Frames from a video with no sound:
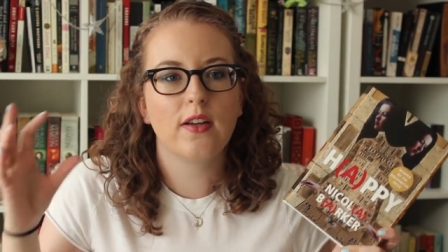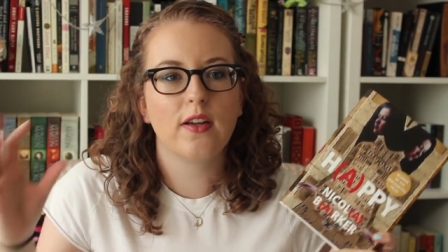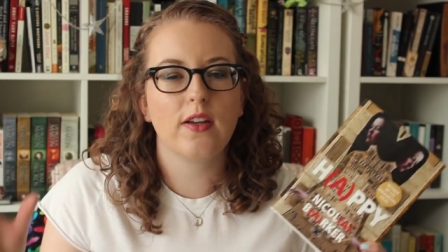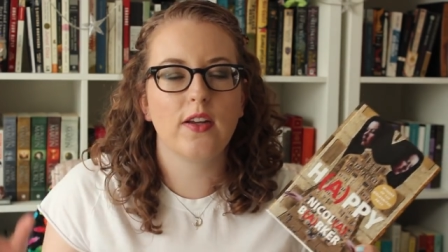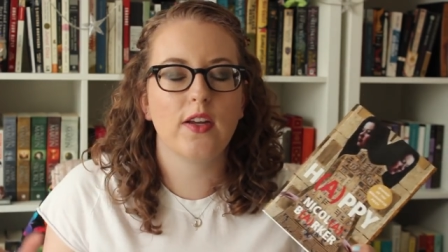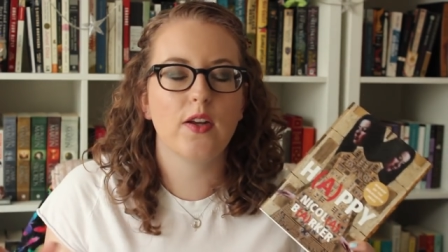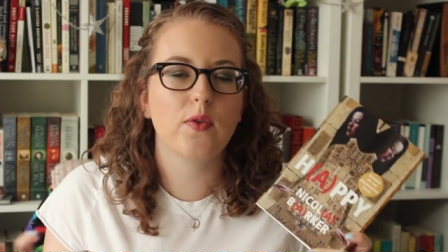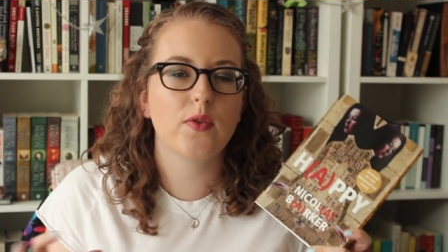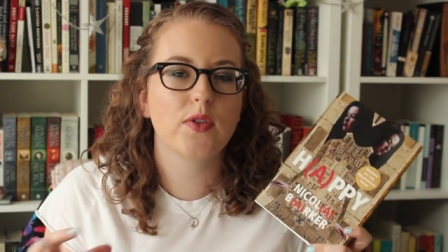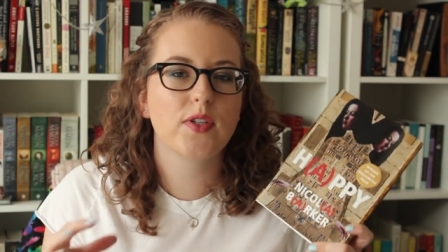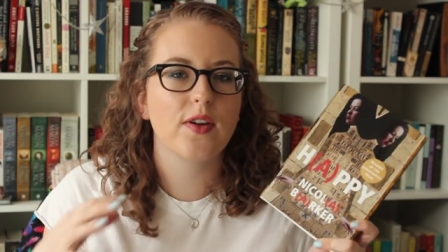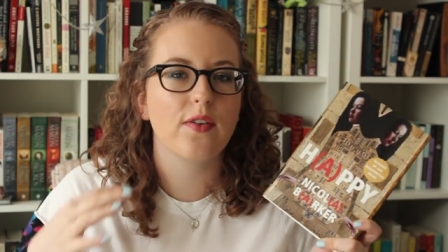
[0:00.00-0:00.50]

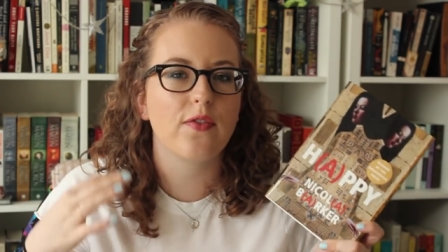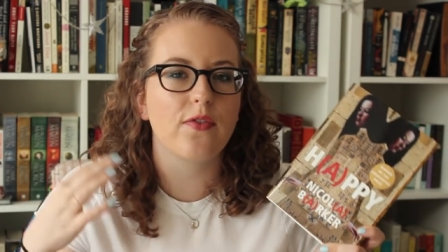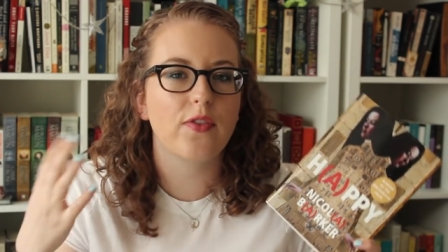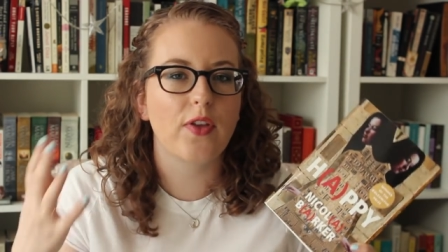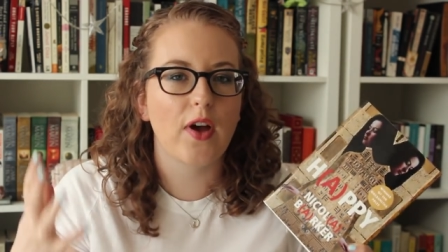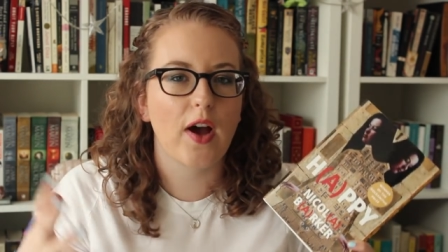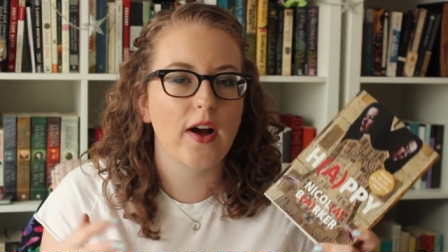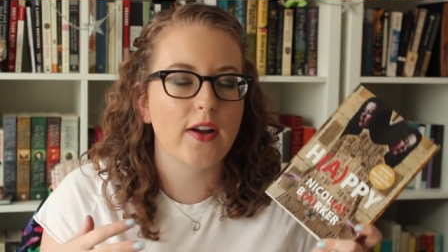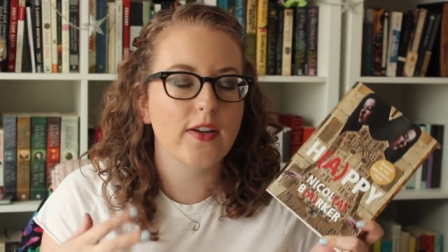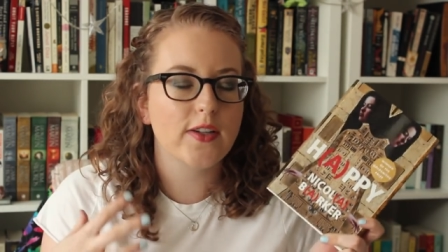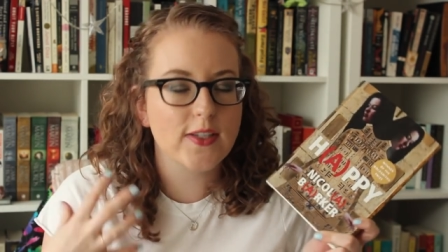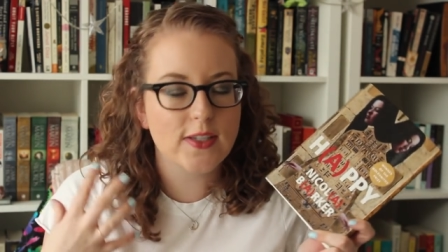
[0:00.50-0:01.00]
use of
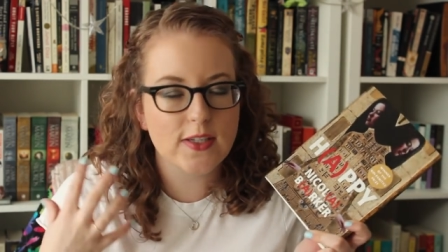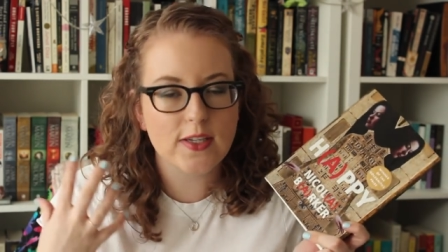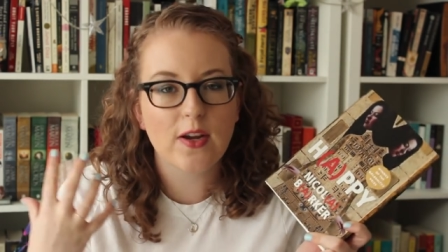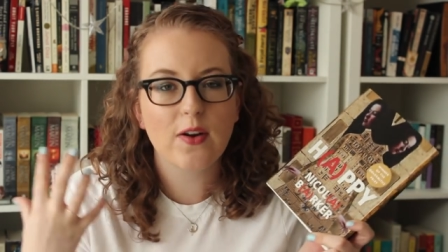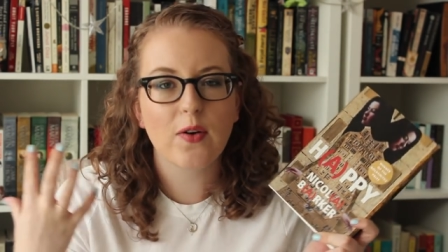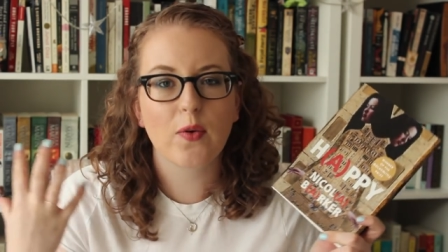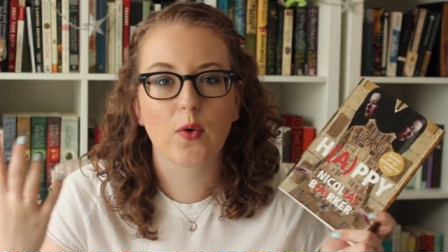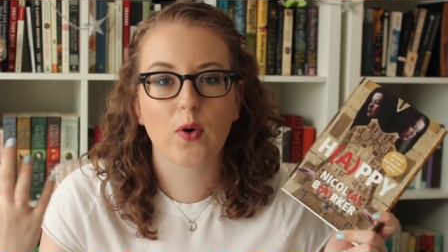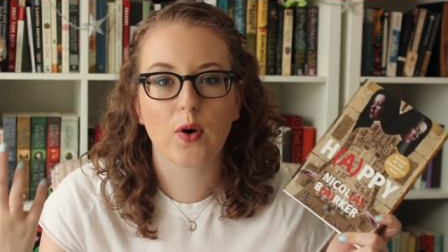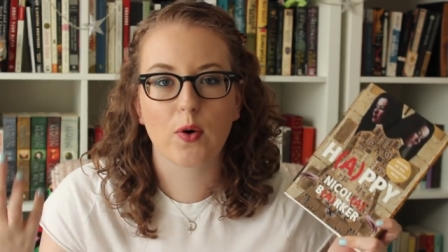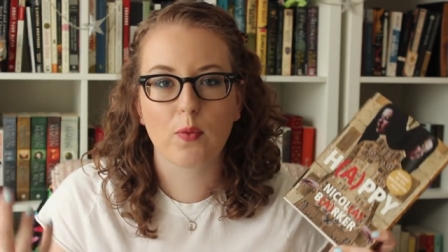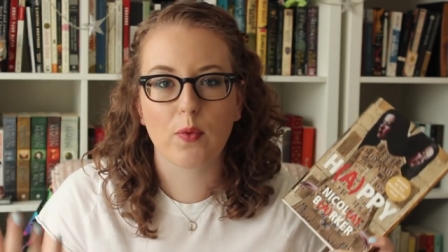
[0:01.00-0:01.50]
thoughts
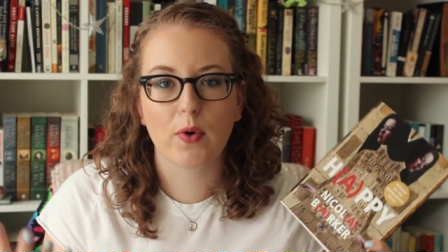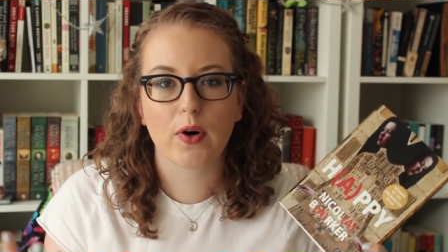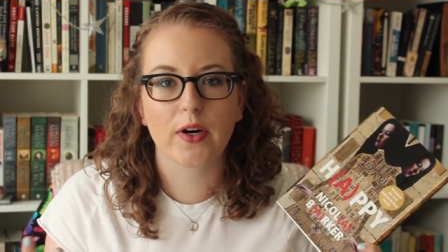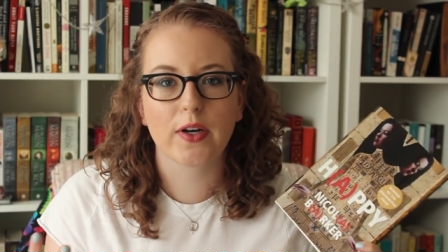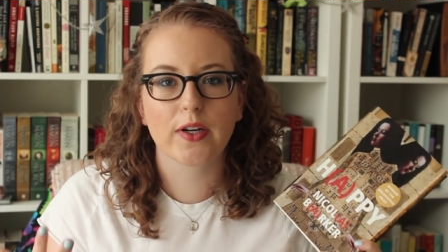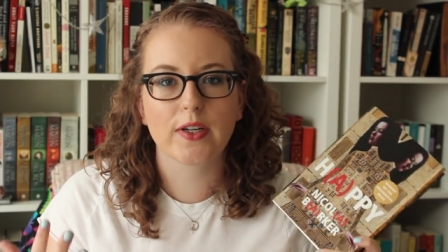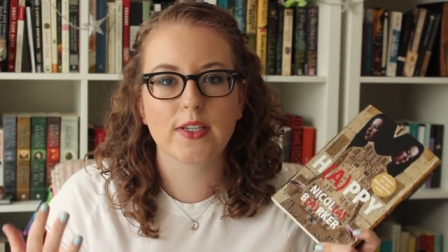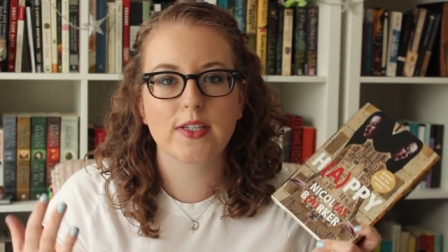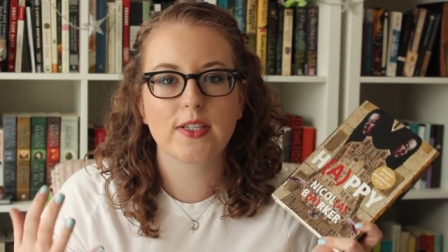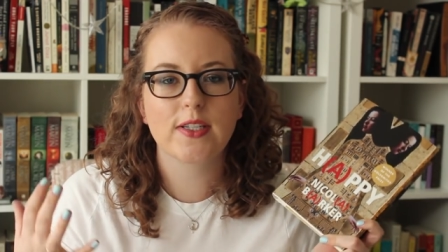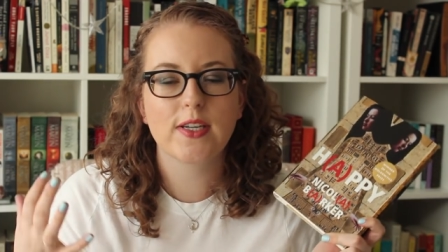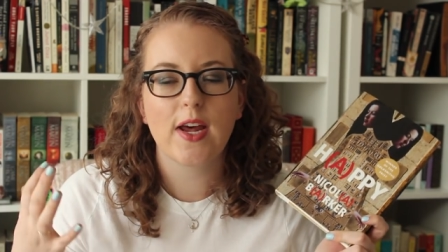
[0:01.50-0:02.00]
or
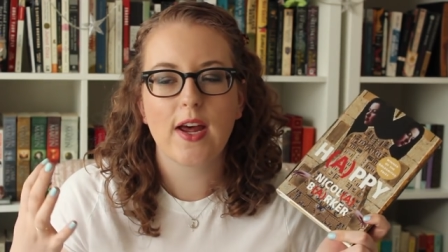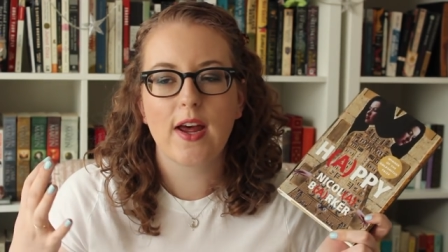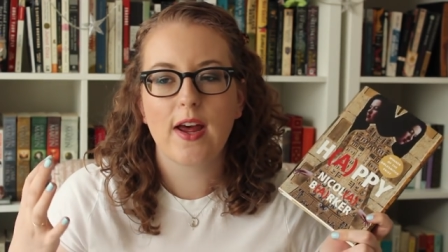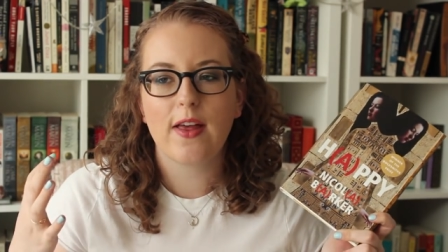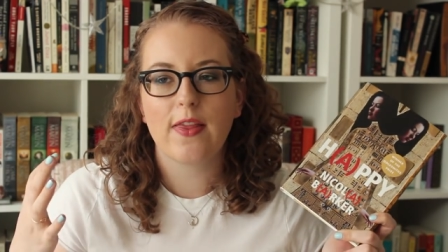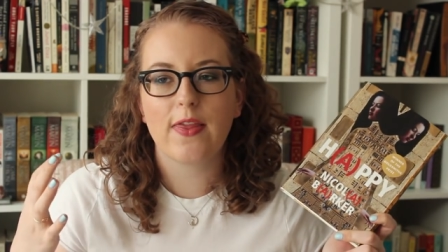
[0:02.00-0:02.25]
words